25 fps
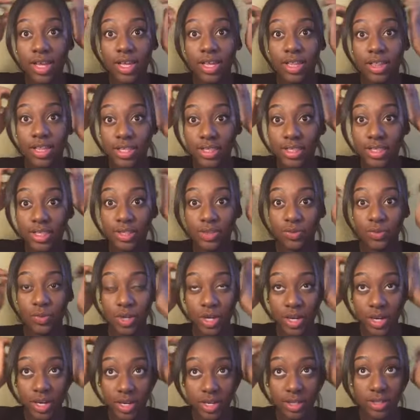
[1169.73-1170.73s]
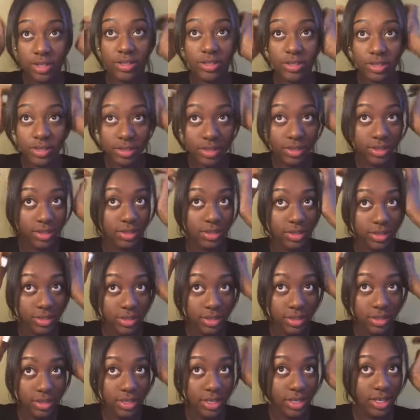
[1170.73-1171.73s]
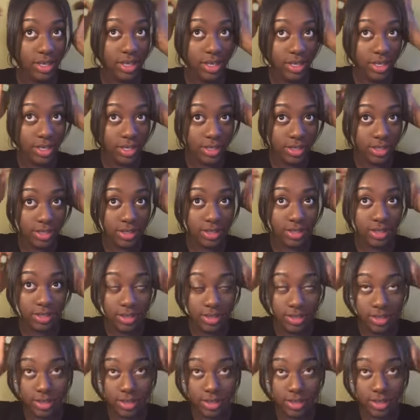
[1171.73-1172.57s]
this is where it is.